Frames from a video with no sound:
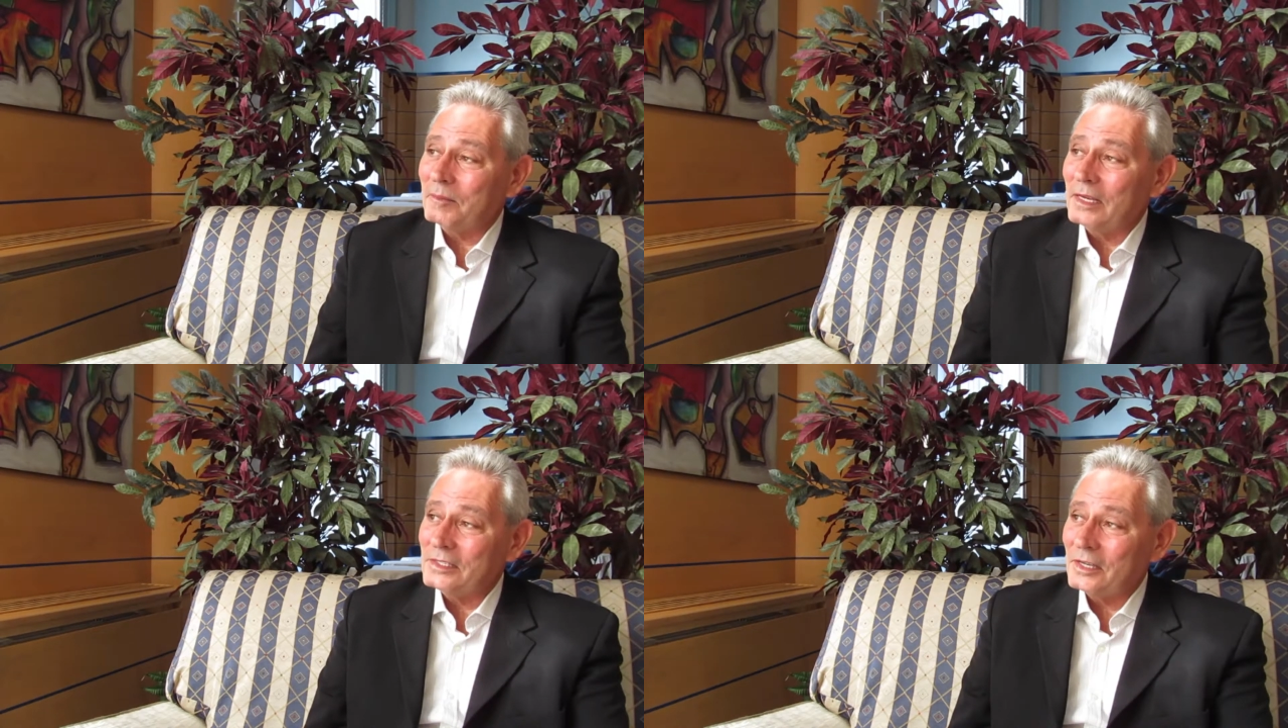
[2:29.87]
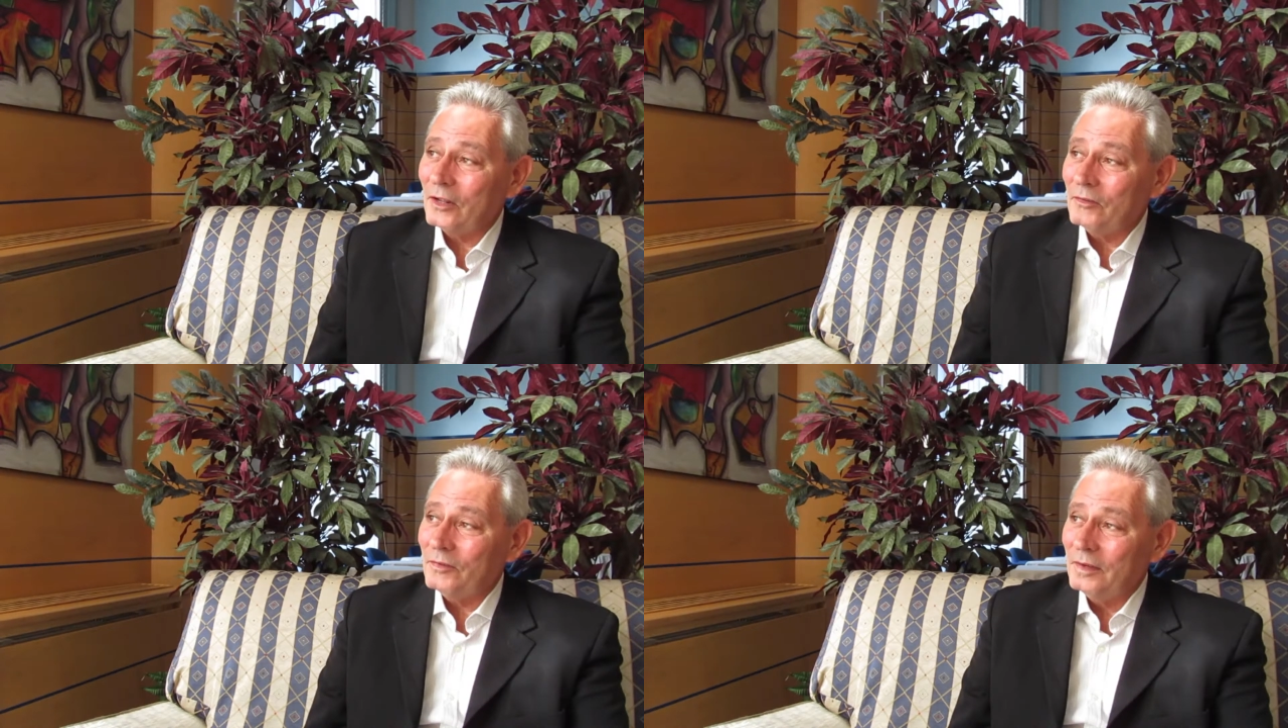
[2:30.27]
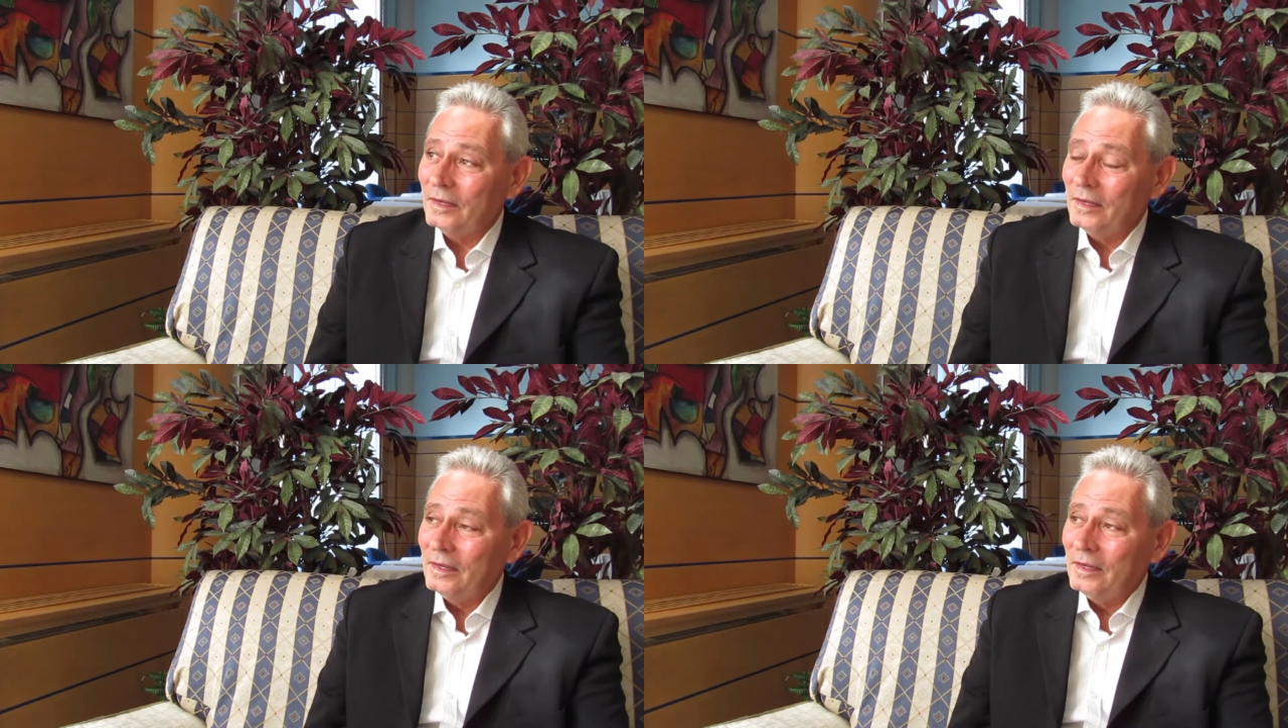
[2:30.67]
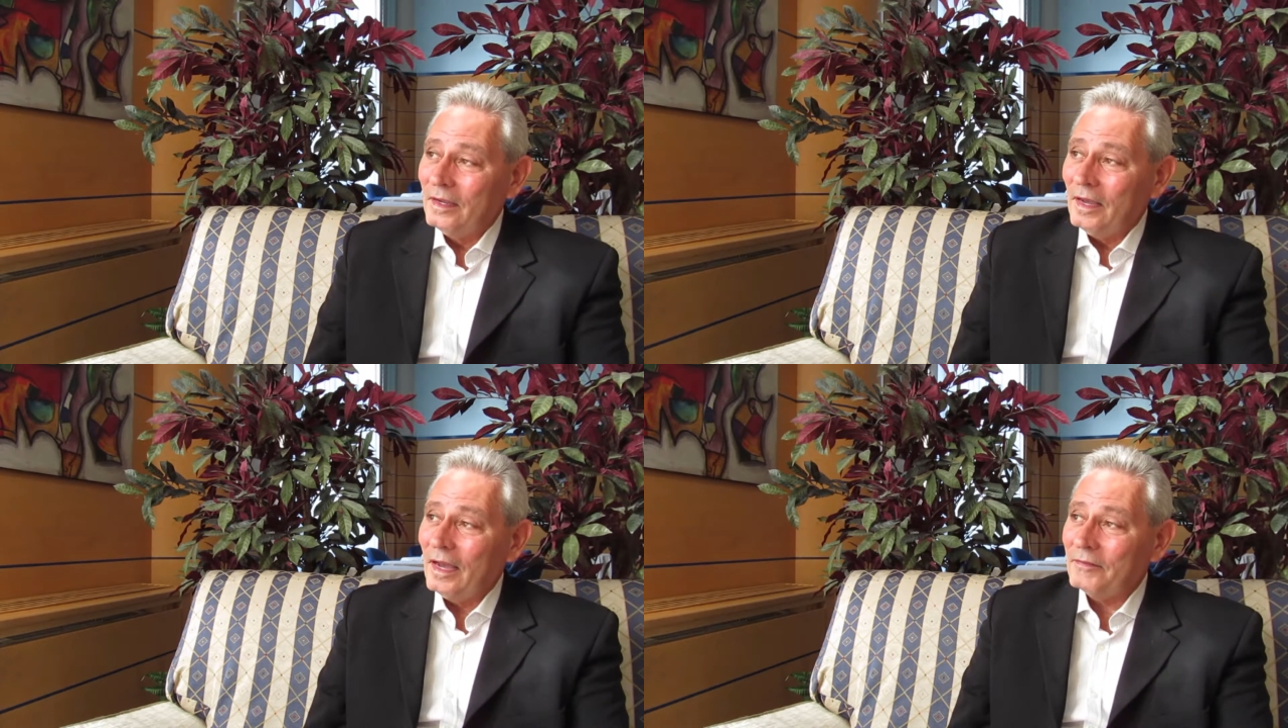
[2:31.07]
myself
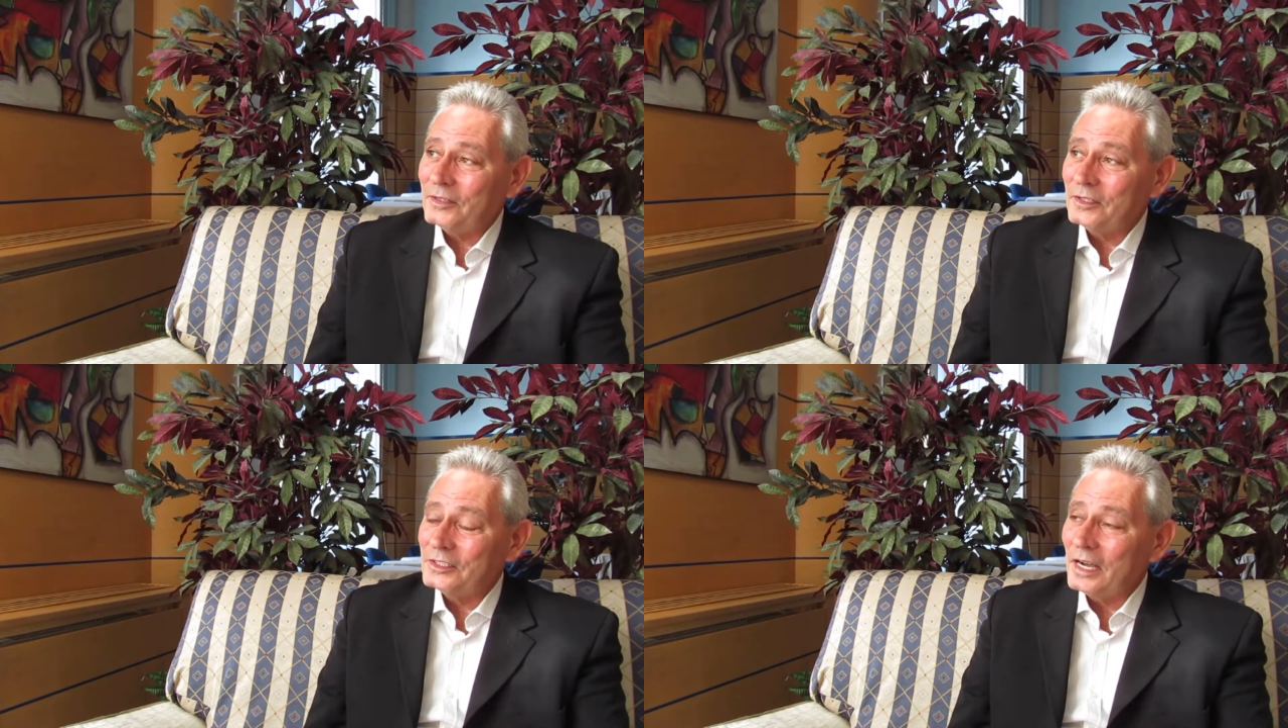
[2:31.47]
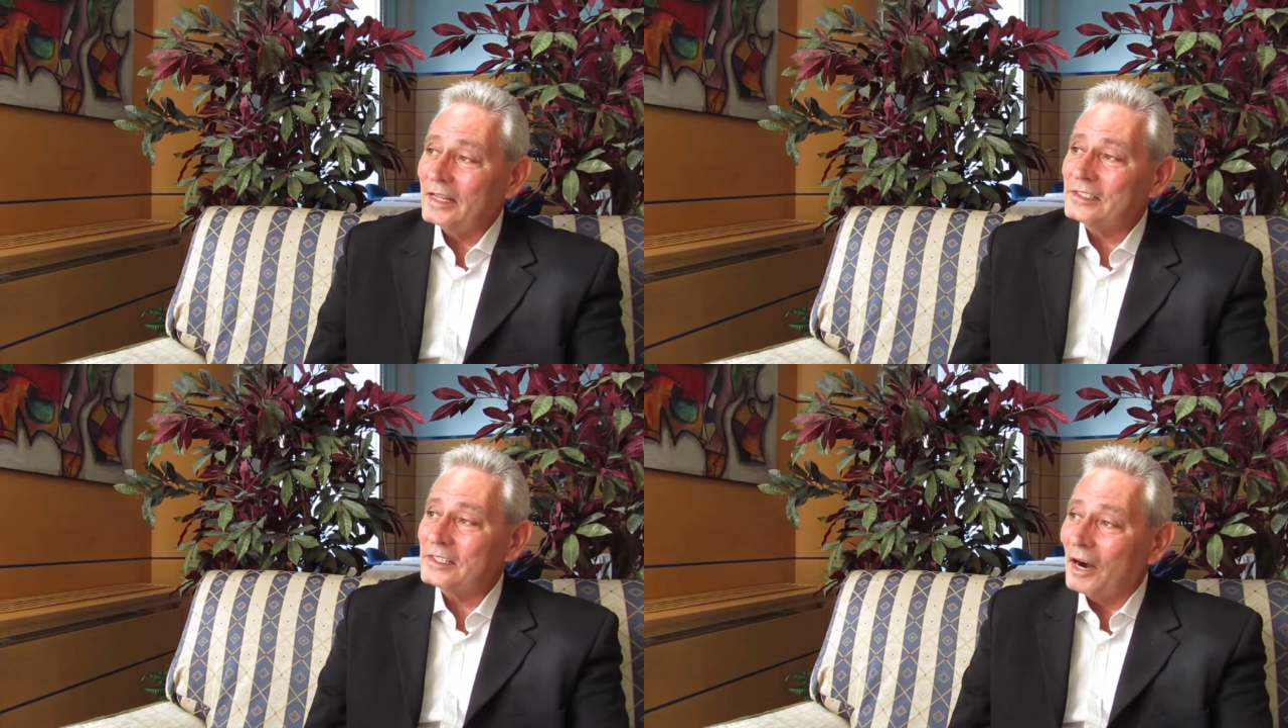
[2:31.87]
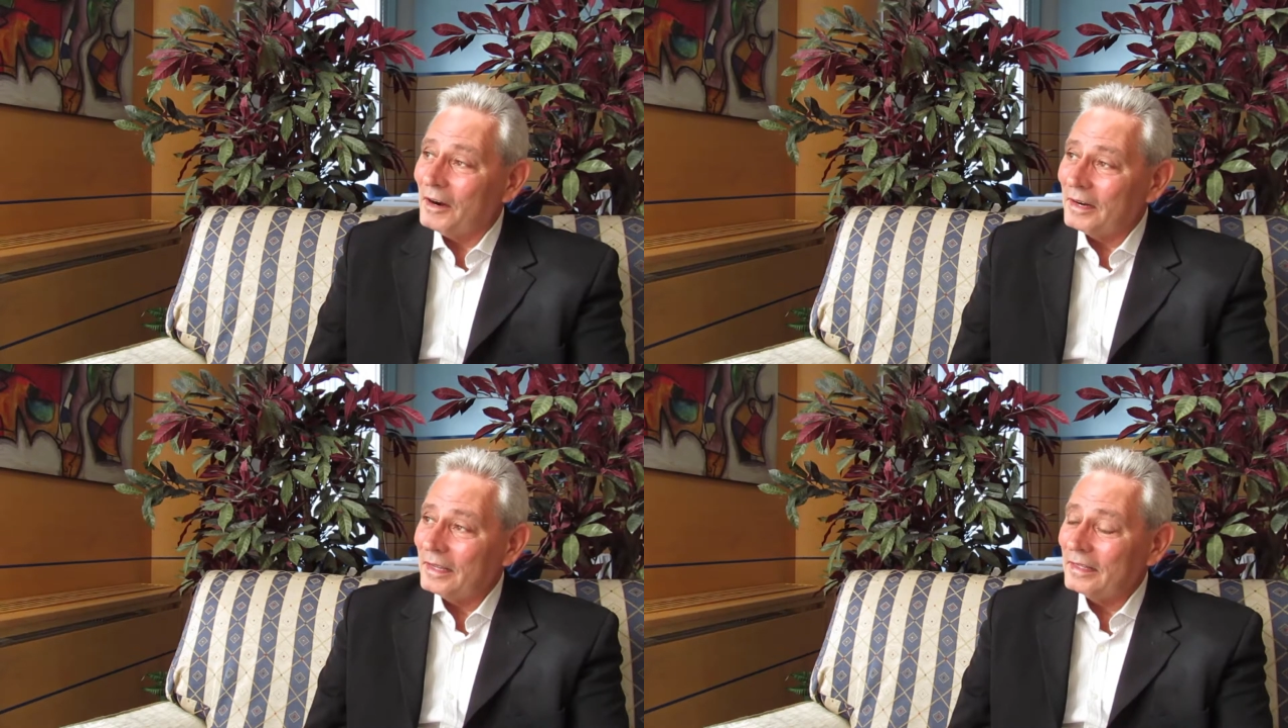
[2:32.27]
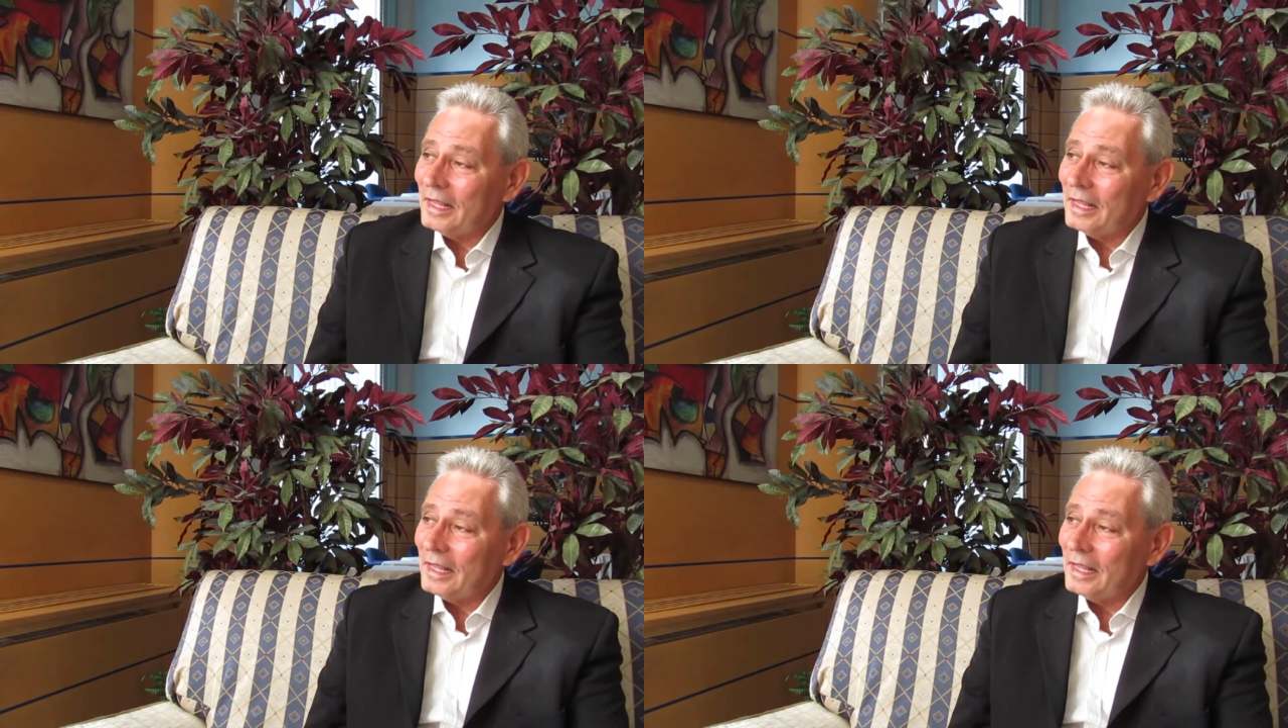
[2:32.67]
after John Scarne.